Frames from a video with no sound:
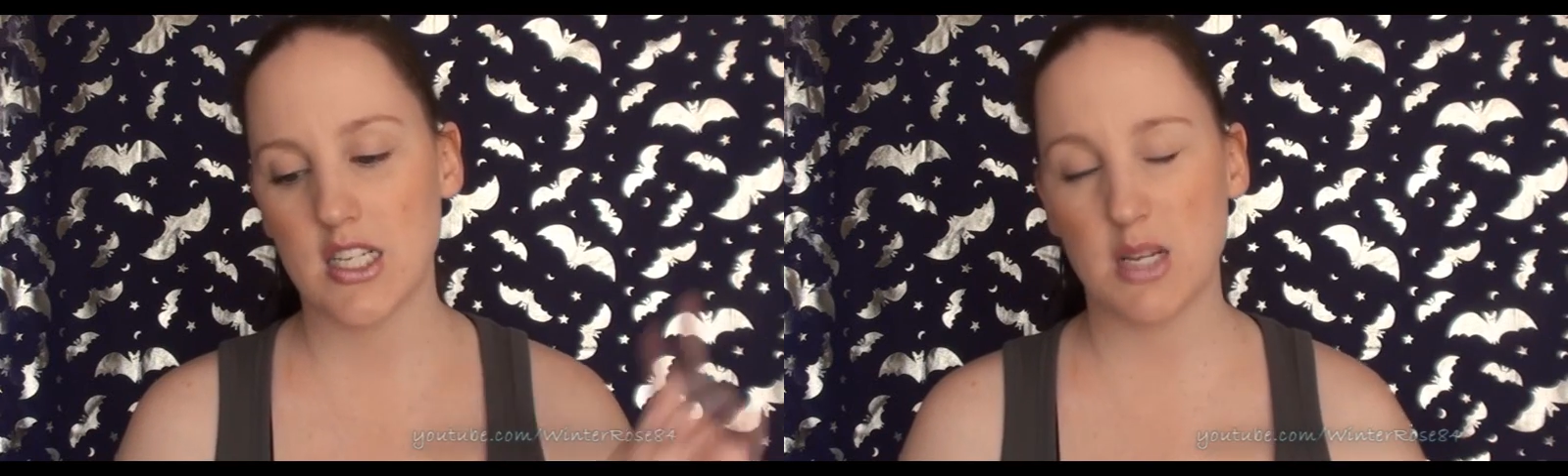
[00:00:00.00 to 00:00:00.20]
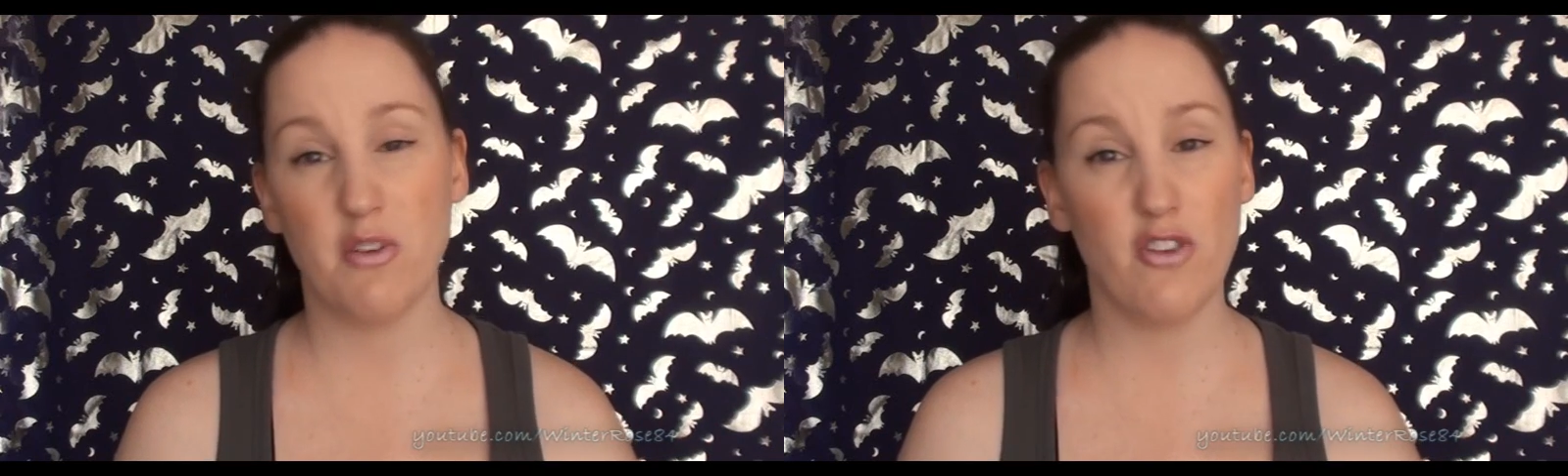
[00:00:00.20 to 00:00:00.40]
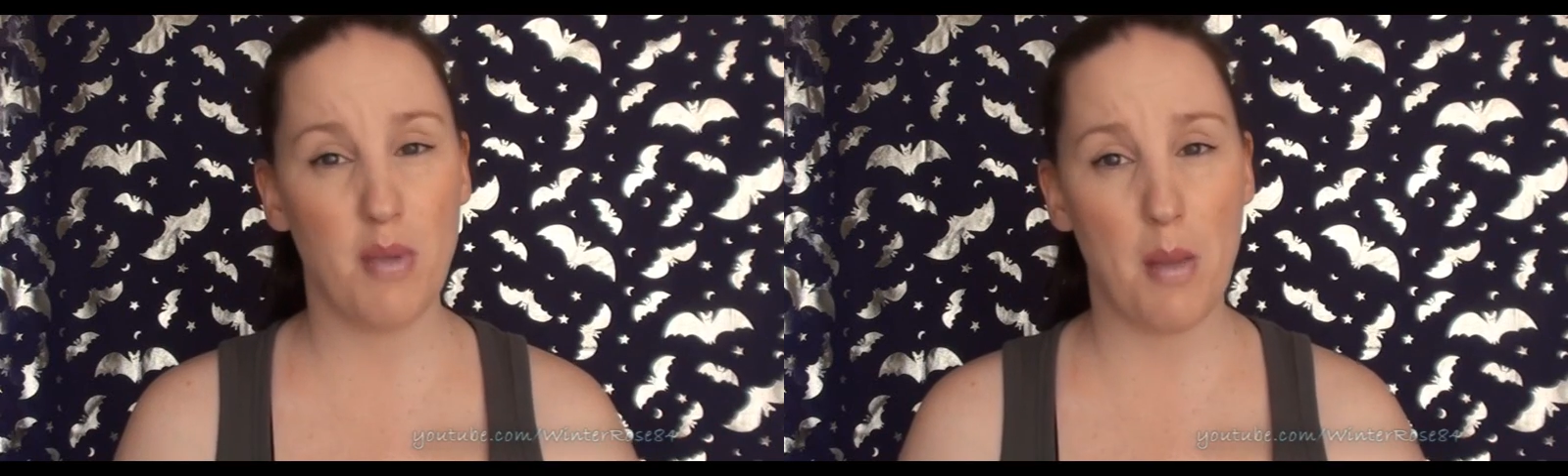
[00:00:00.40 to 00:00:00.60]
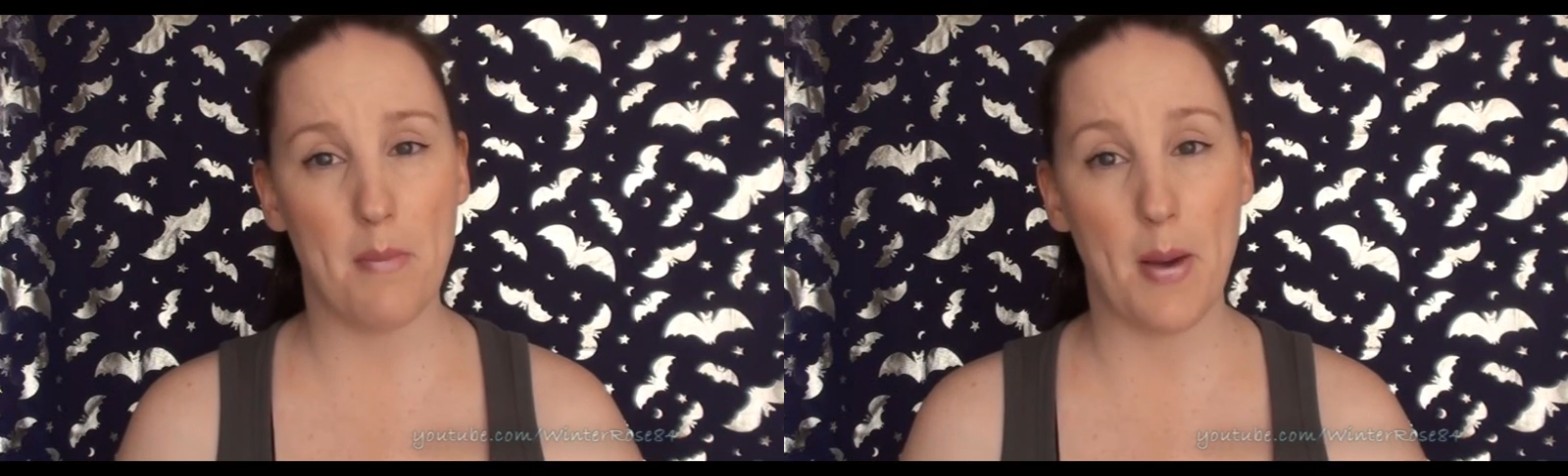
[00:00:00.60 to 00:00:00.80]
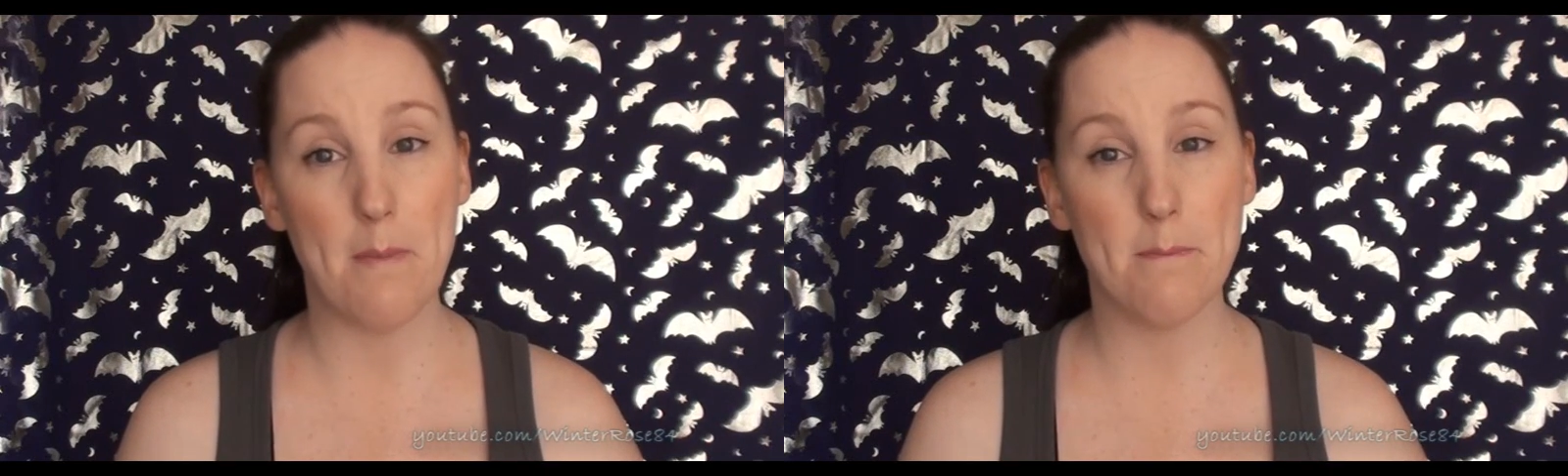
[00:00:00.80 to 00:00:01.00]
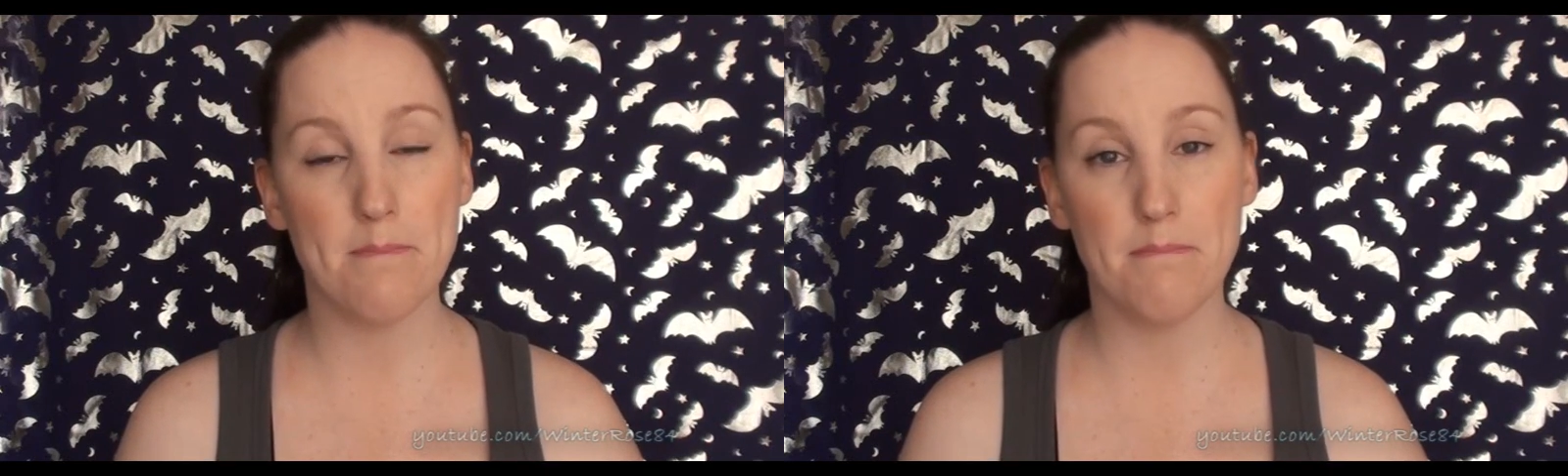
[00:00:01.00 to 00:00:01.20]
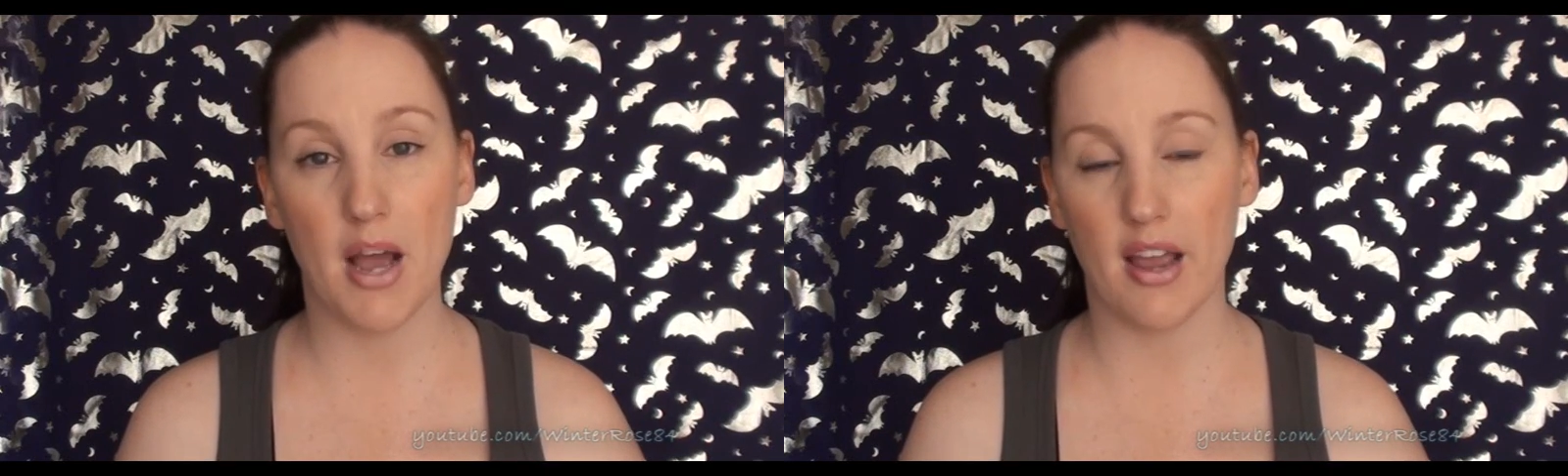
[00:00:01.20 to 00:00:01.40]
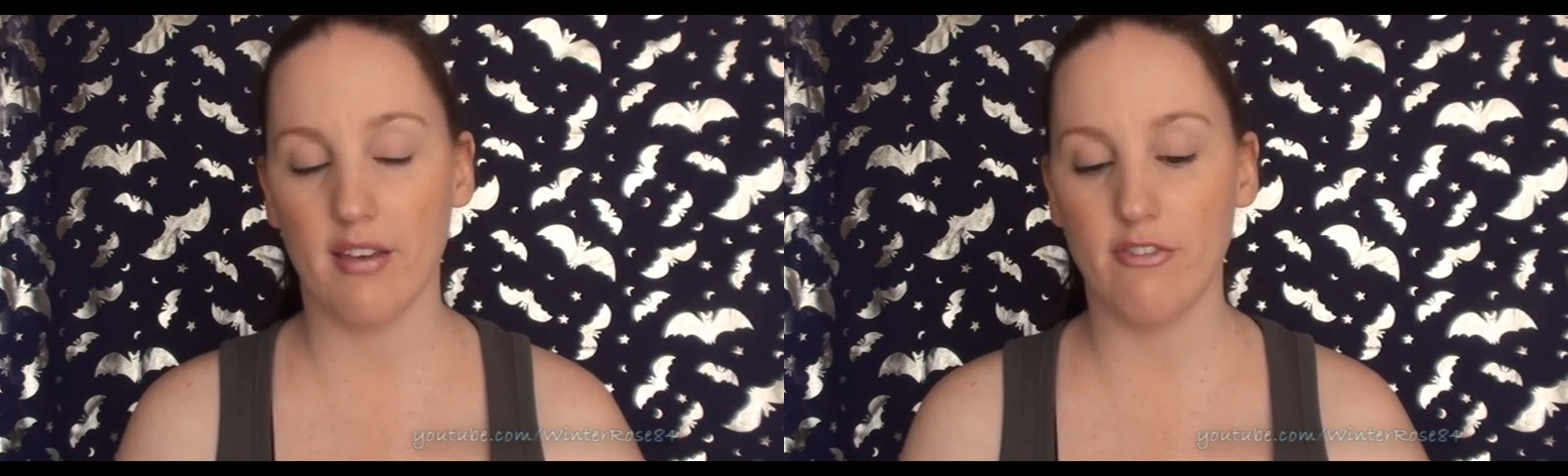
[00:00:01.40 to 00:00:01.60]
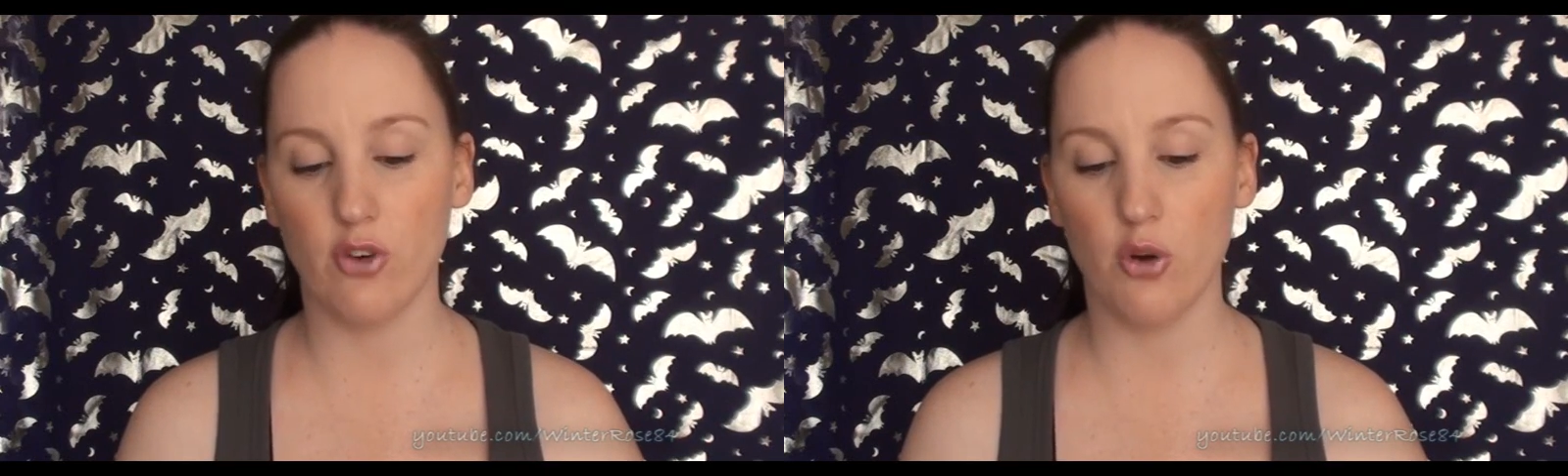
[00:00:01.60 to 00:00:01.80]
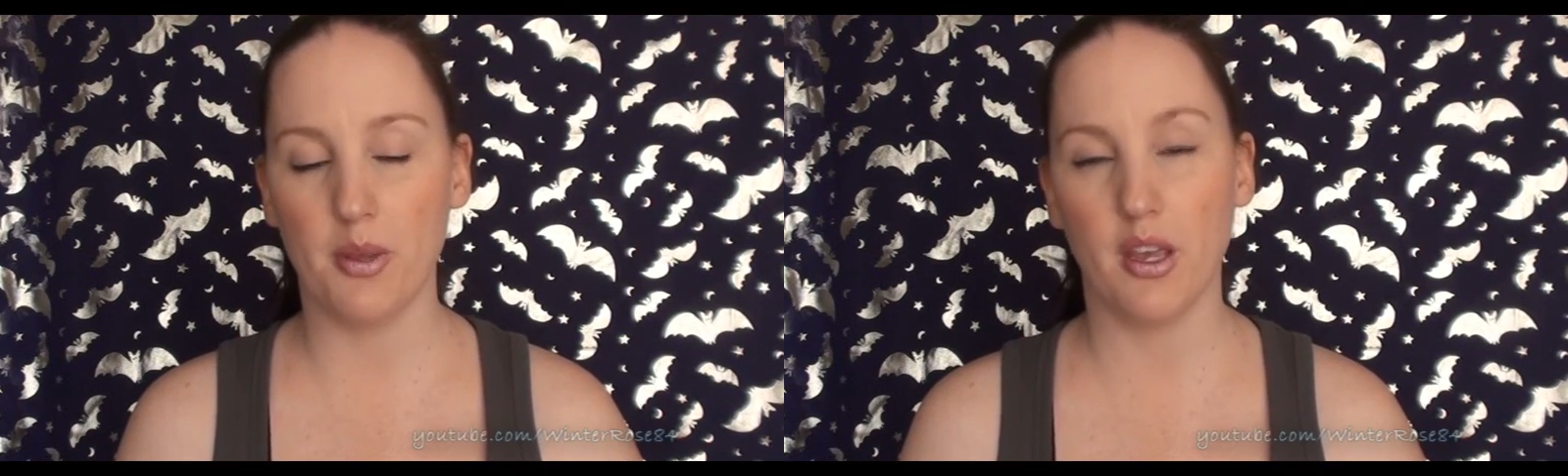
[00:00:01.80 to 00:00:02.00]
Some of it my mum paid
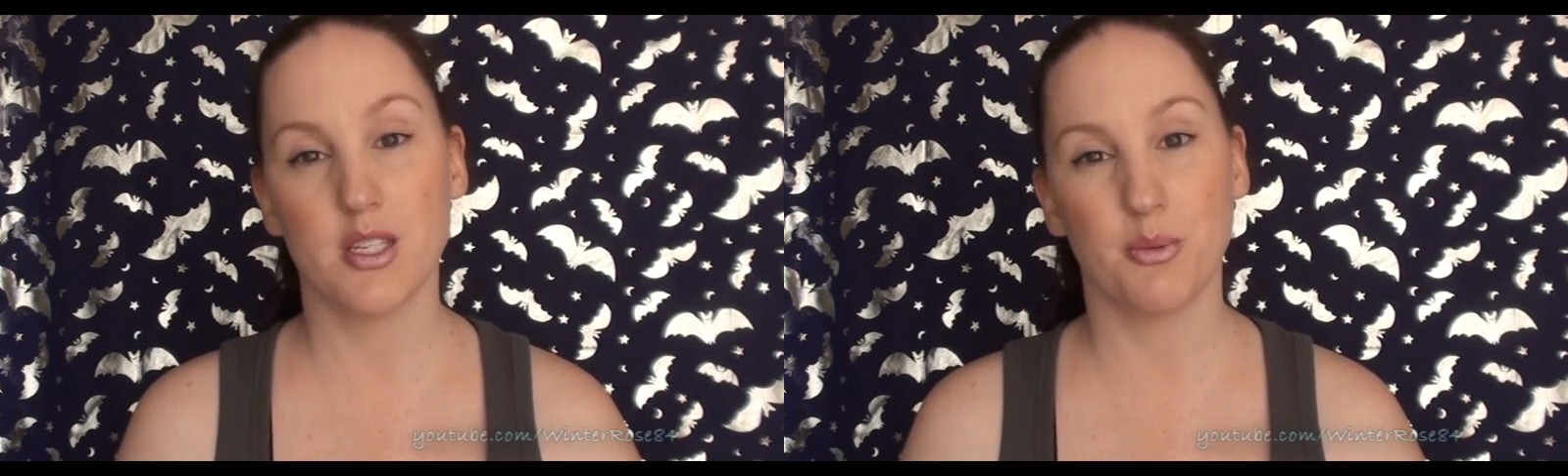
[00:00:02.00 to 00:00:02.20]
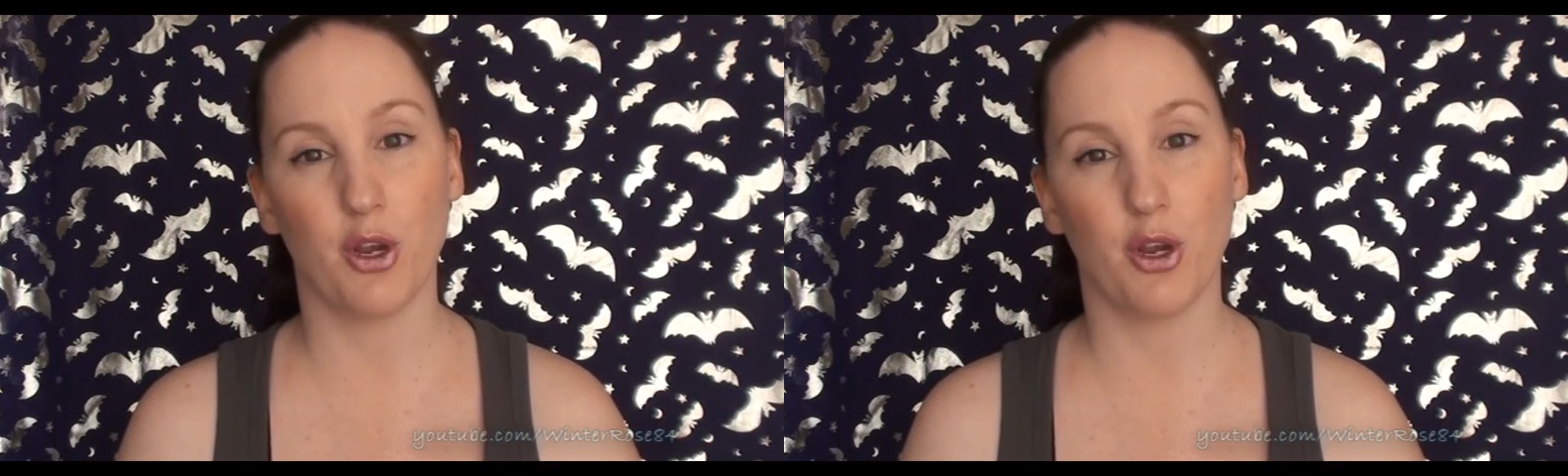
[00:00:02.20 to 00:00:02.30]
for because